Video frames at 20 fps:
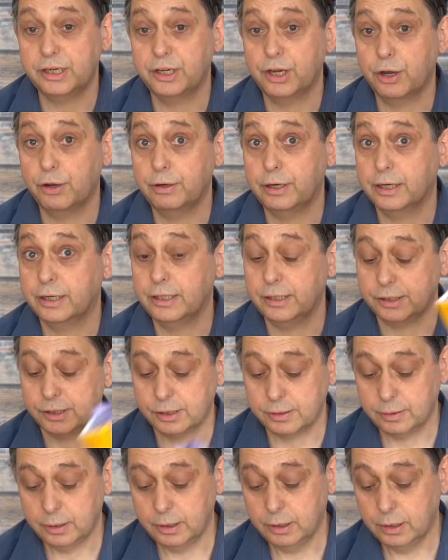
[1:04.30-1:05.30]
Kodak
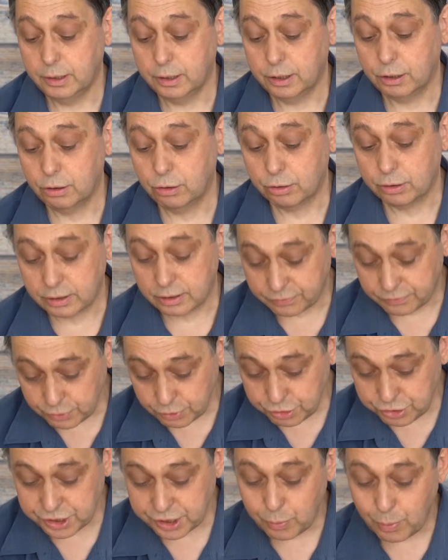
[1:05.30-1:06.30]
is. You look at the
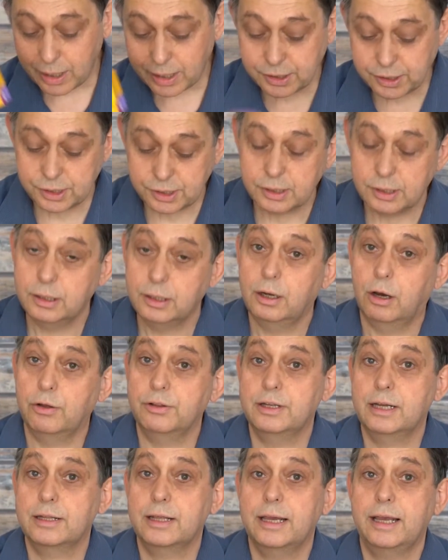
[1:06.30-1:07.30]
Fuji ones, on
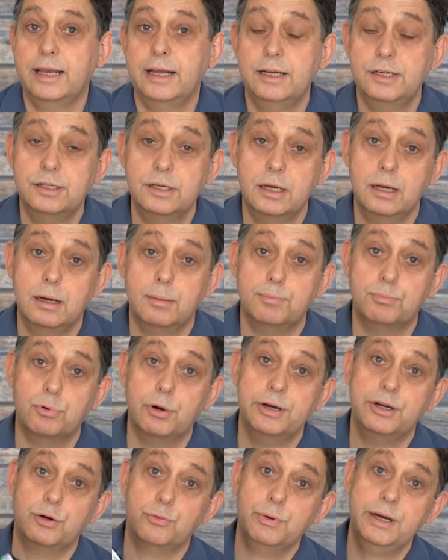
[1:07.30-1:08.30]
the other hand,
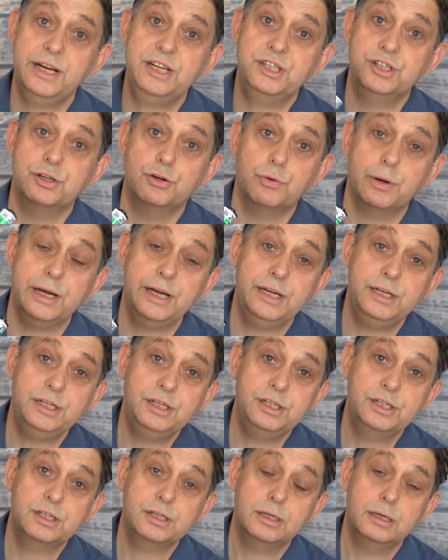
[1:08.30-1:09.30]
brighter reds,
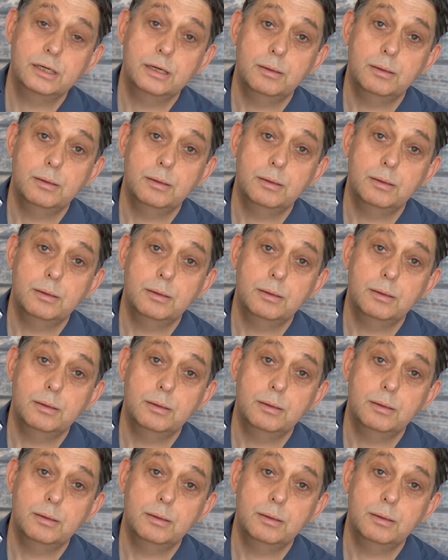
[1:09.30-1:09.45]
greens,